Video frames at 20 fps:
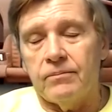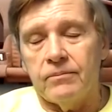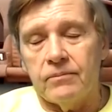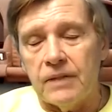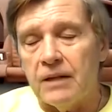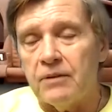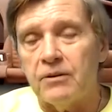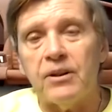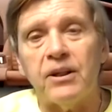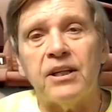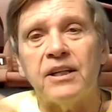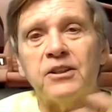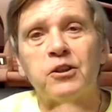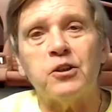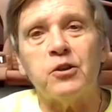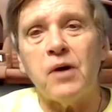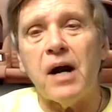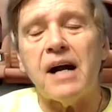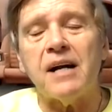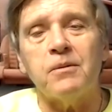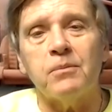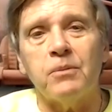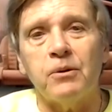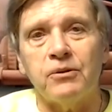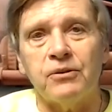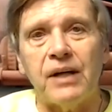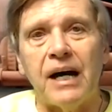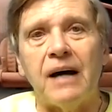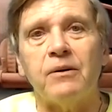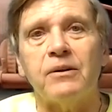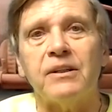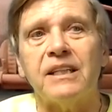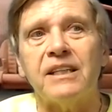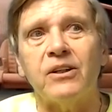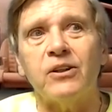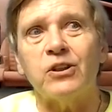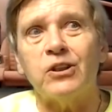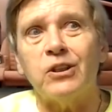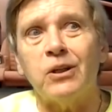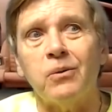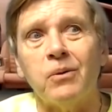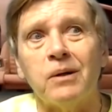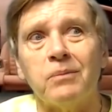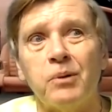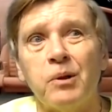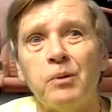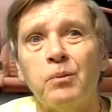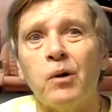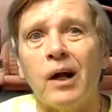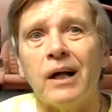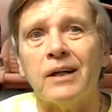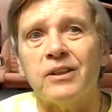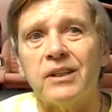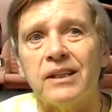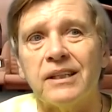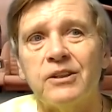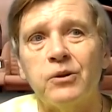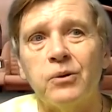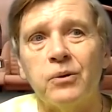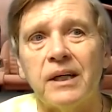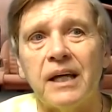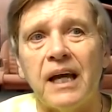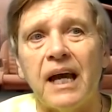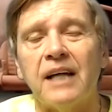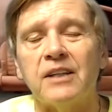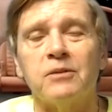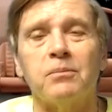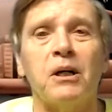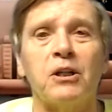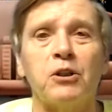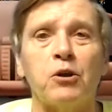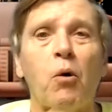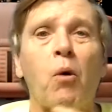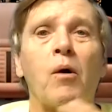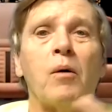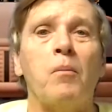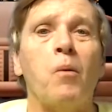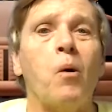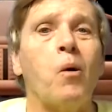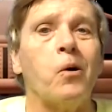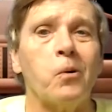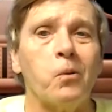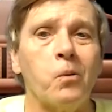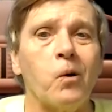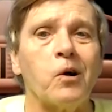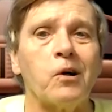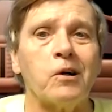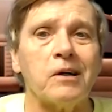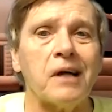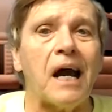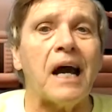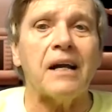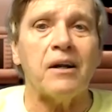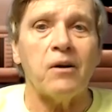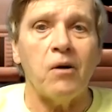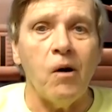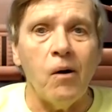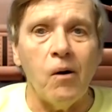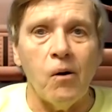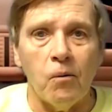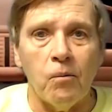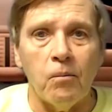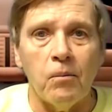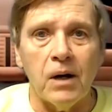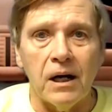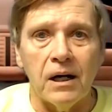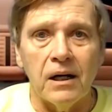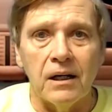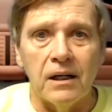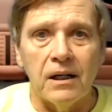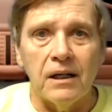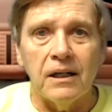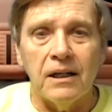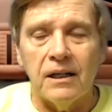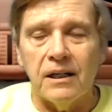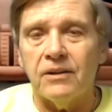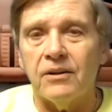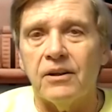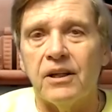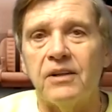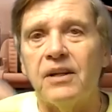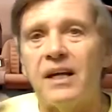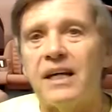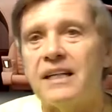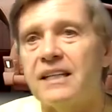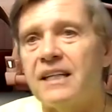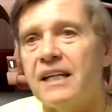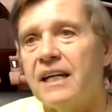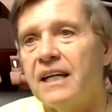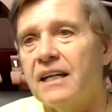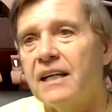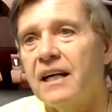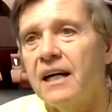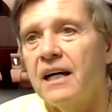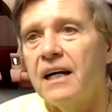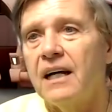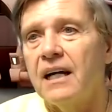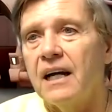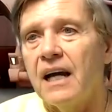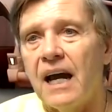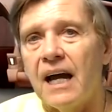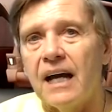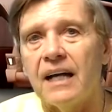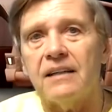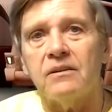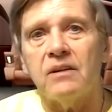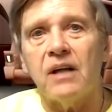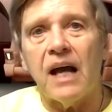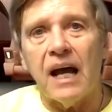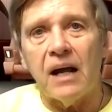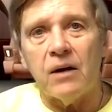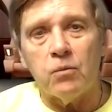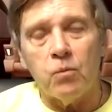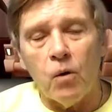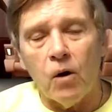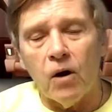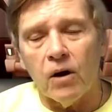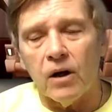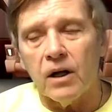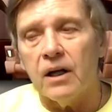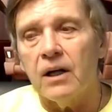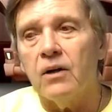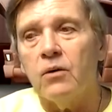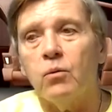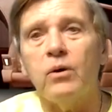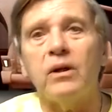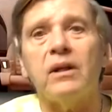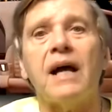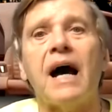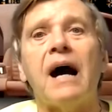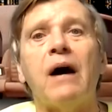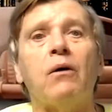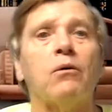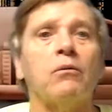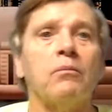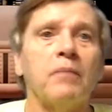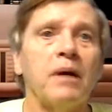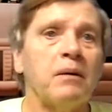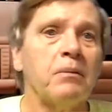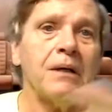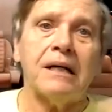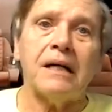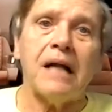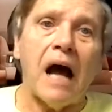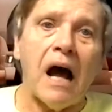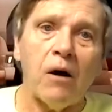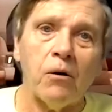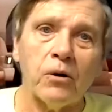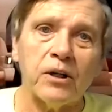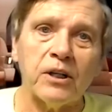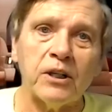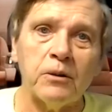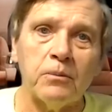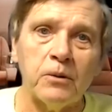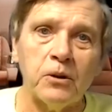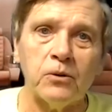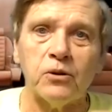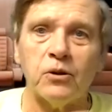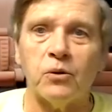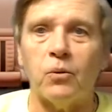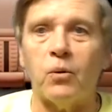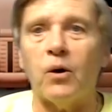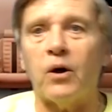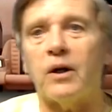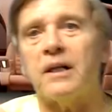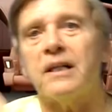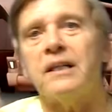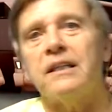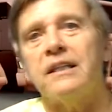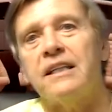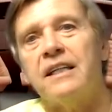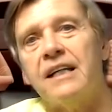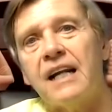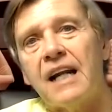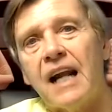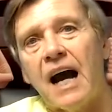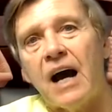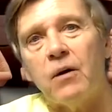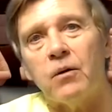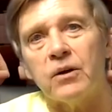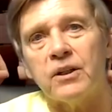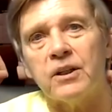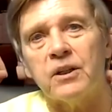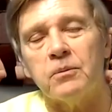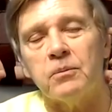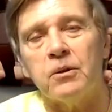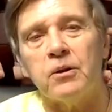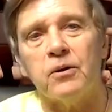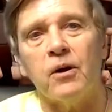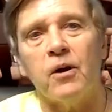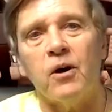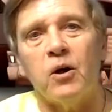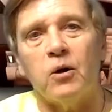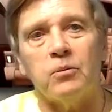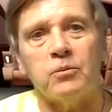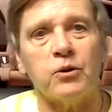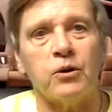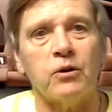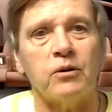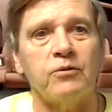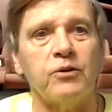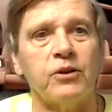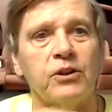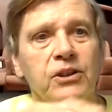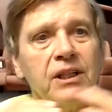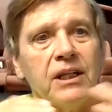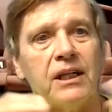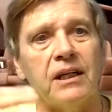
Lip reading: everything's trackable now, and he goes, you know what, people are actually doing as much or more work at home than they did at work, without maybe an hour commute to work and then an hour commute home. So if it's